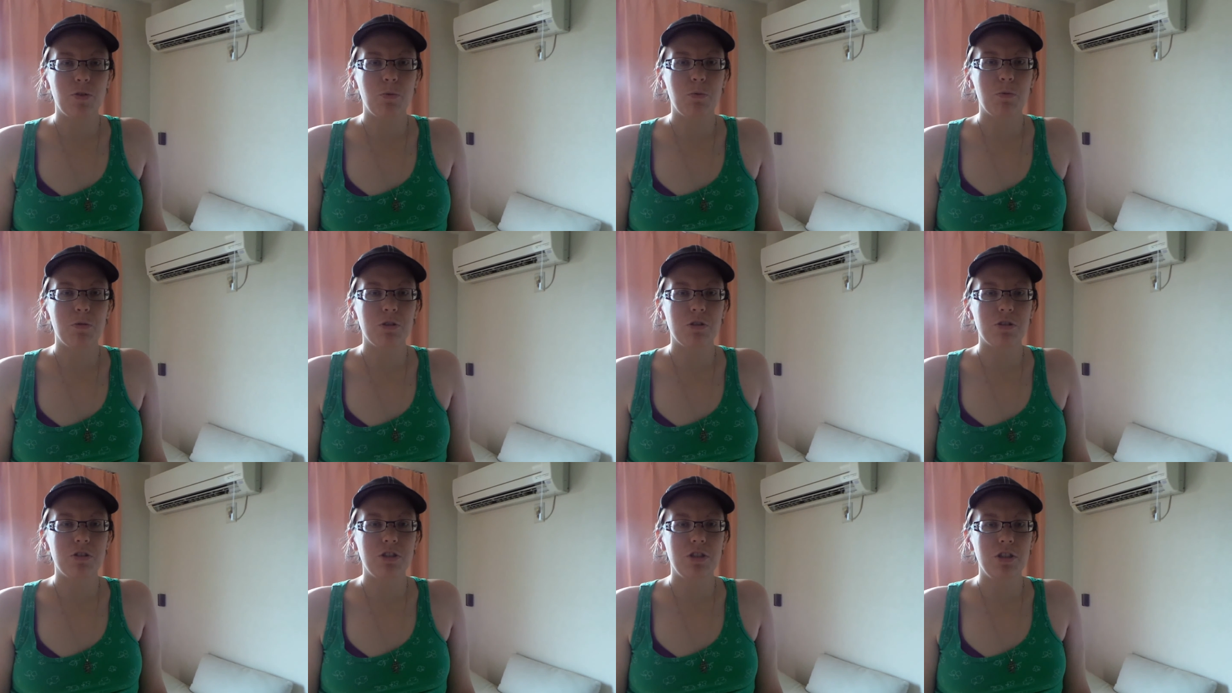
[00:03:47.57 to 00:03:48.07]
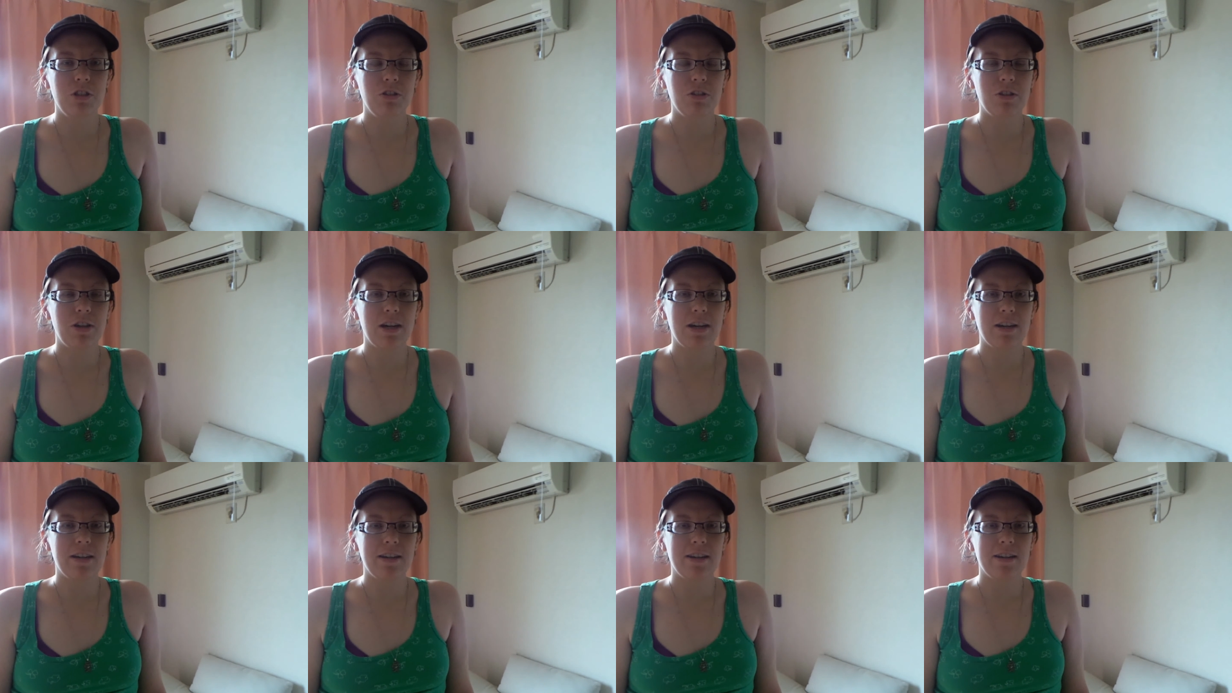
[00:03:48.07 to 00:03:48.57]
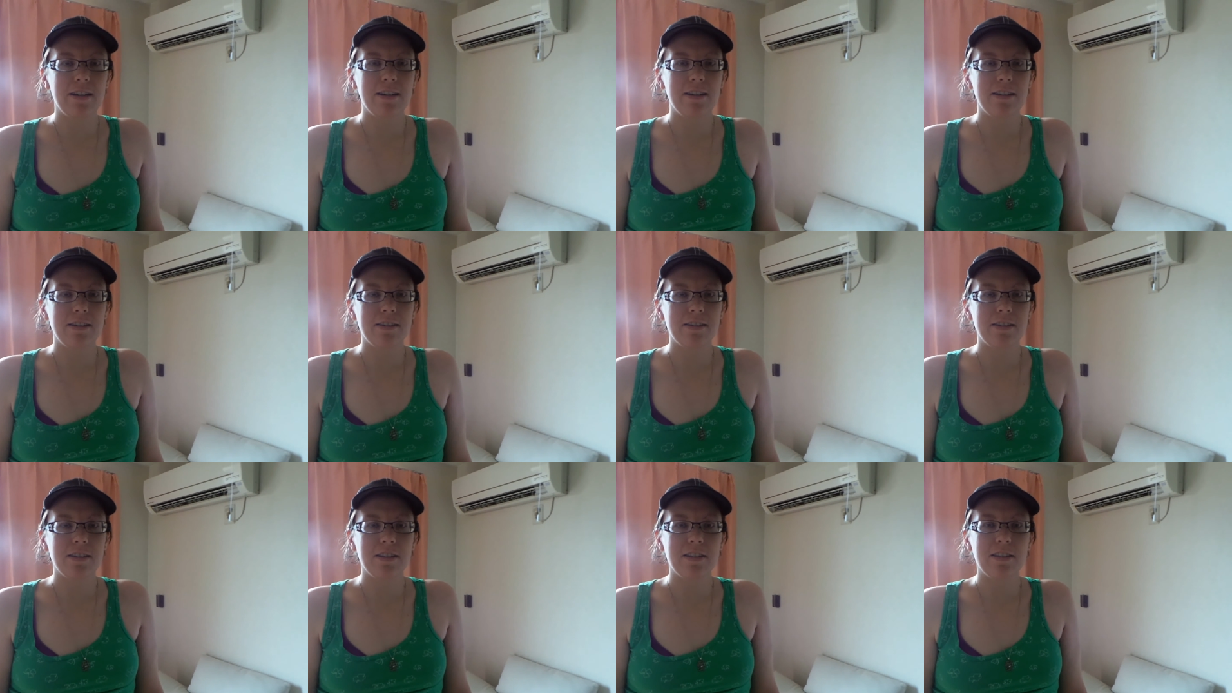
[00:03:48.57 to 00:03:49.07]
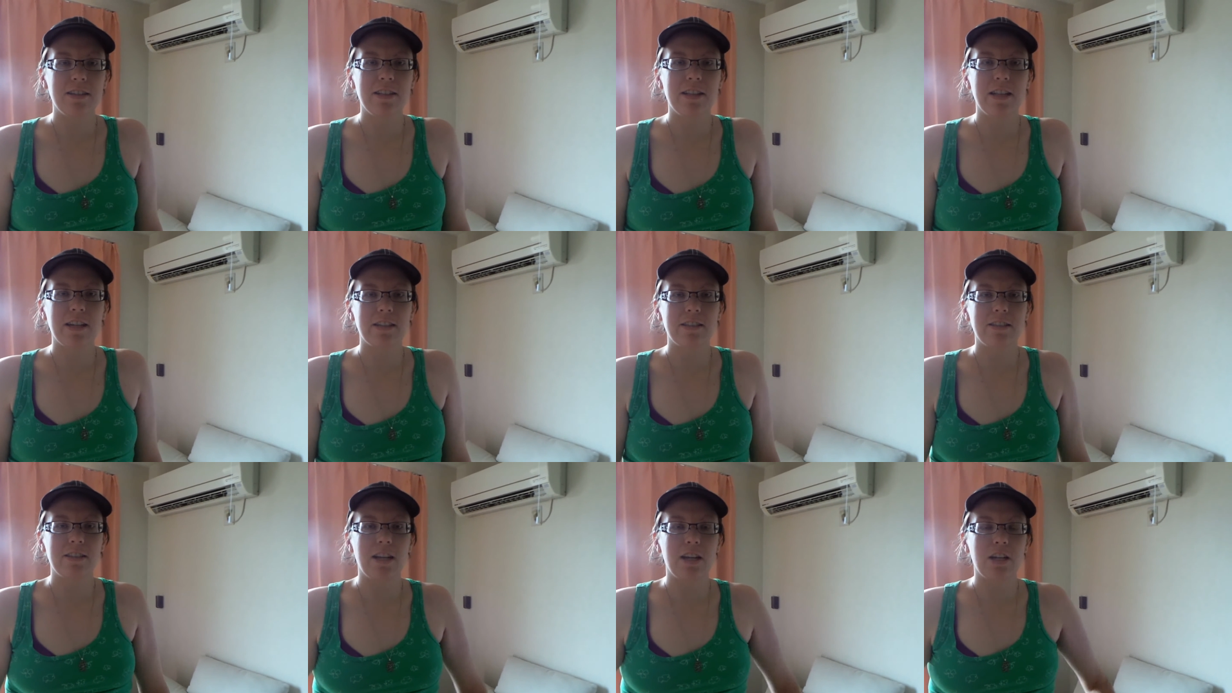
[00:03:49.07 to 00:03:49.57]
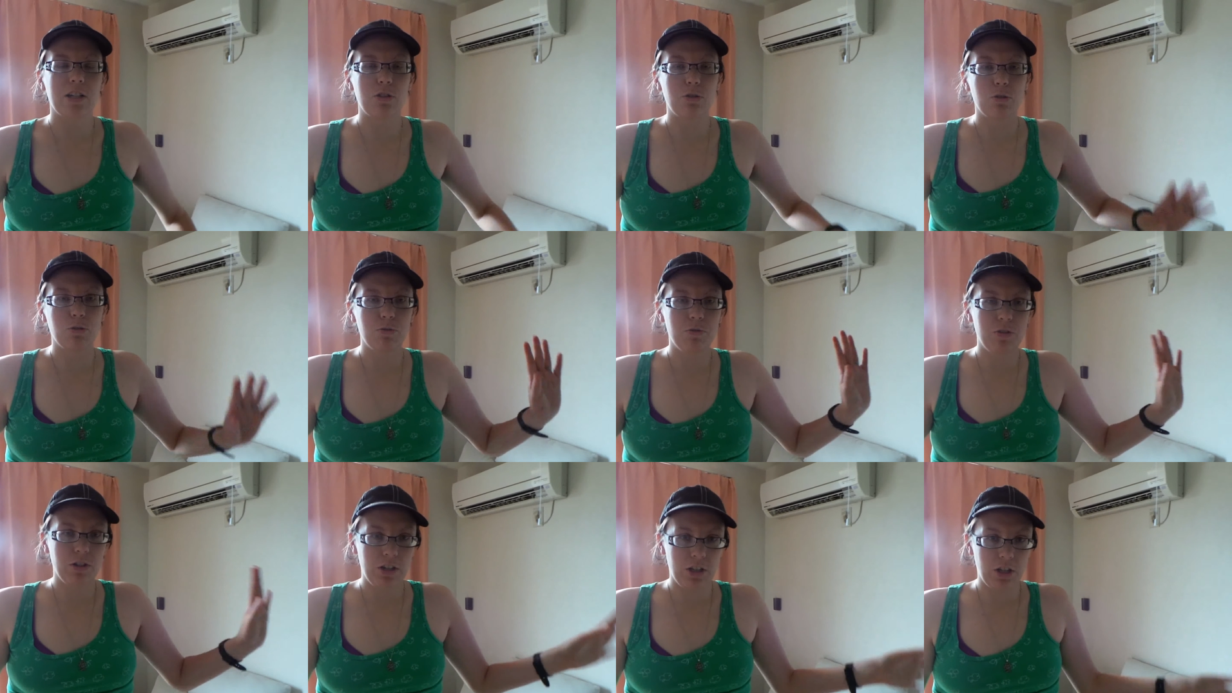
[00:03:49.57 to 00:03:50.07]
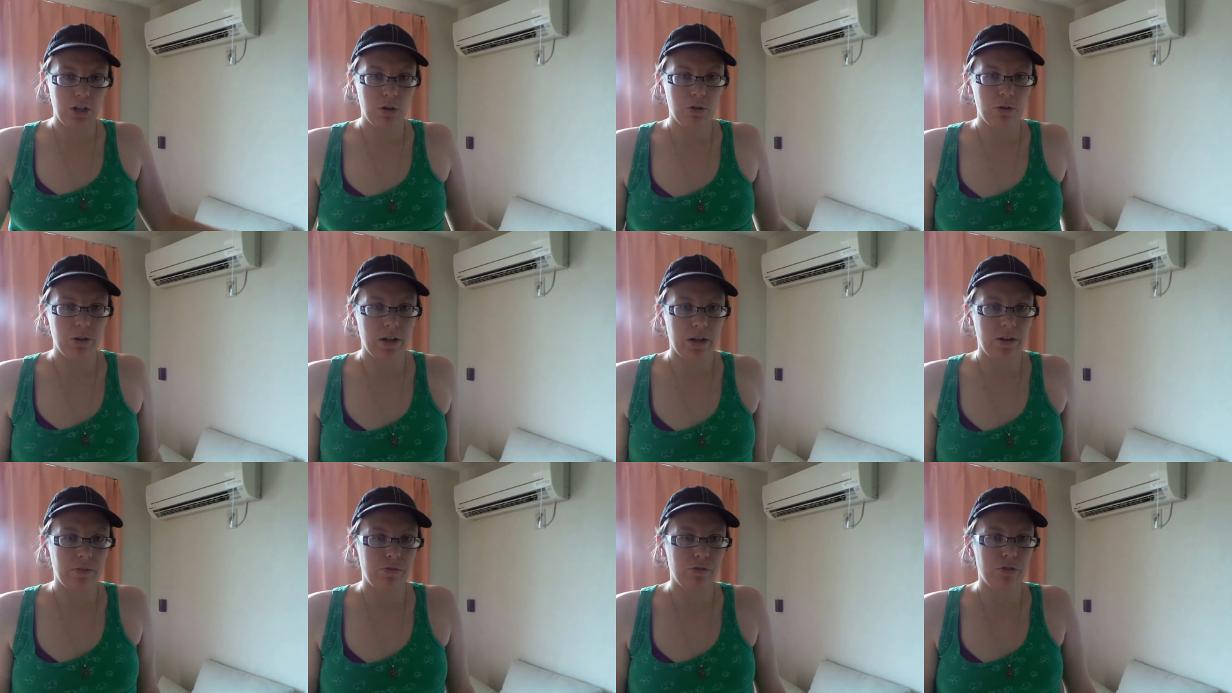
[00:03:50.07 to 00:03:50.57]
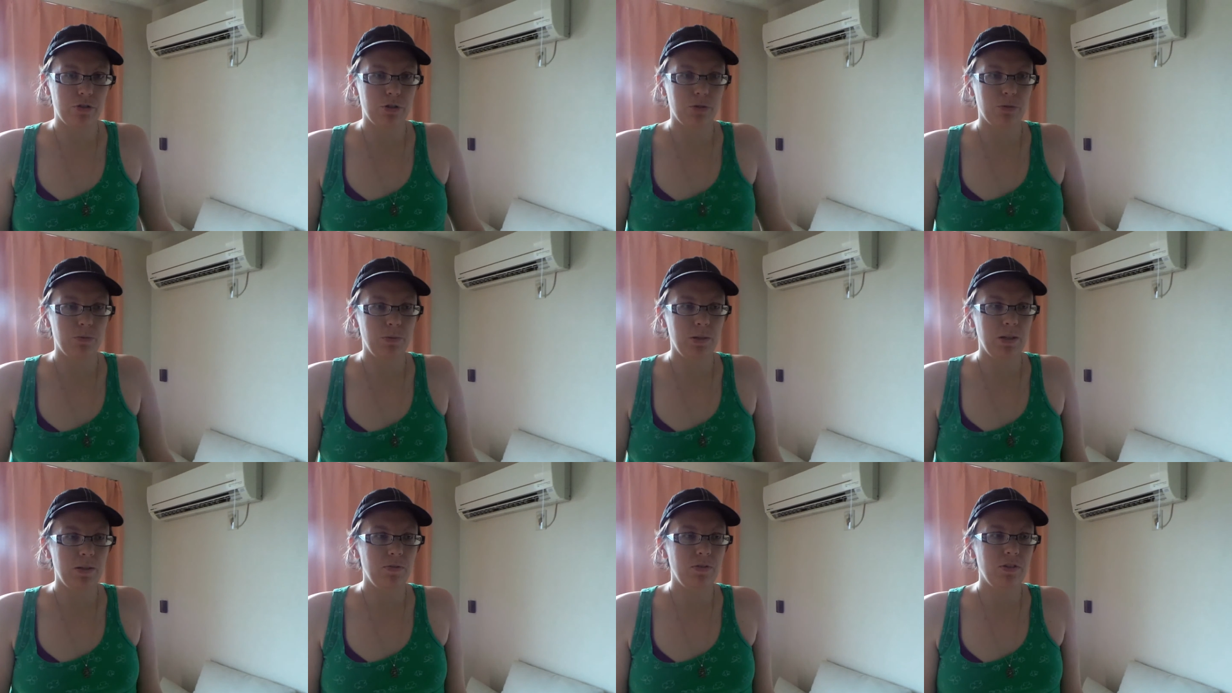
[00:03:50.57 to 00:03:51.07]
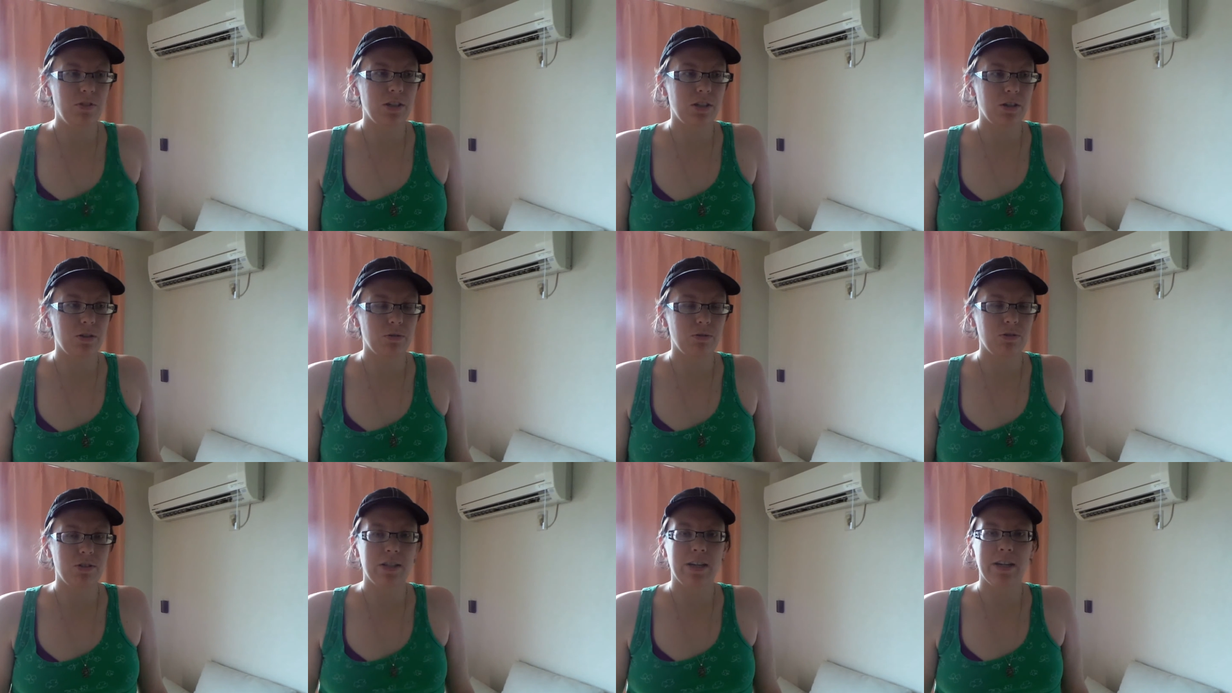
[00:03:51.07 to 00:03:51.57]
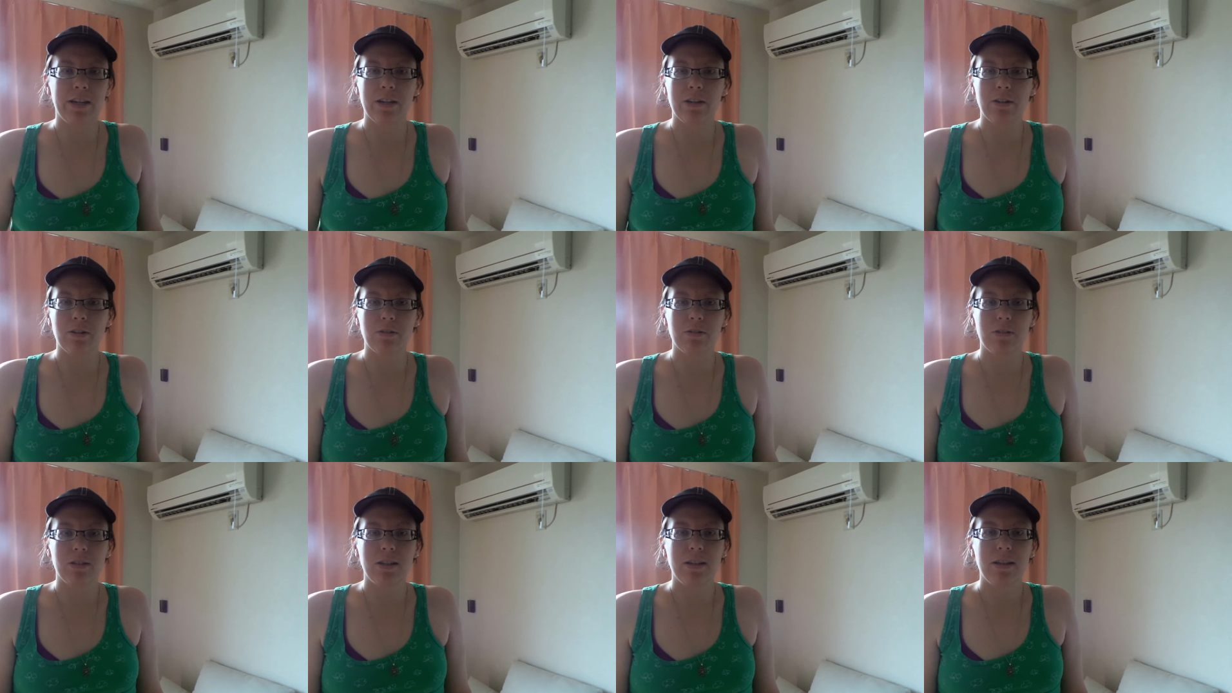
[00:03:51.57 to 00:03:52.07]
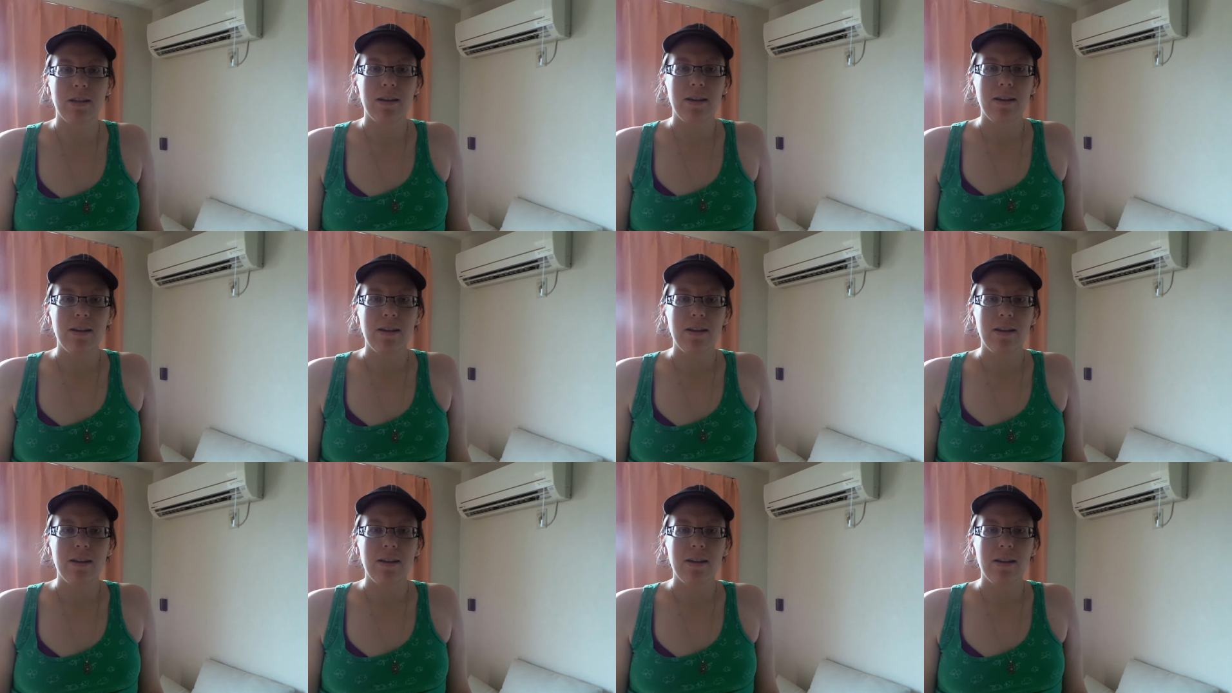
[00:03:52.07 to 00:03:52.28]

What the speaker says: We'll see you guys in the next actual video after we've settled down.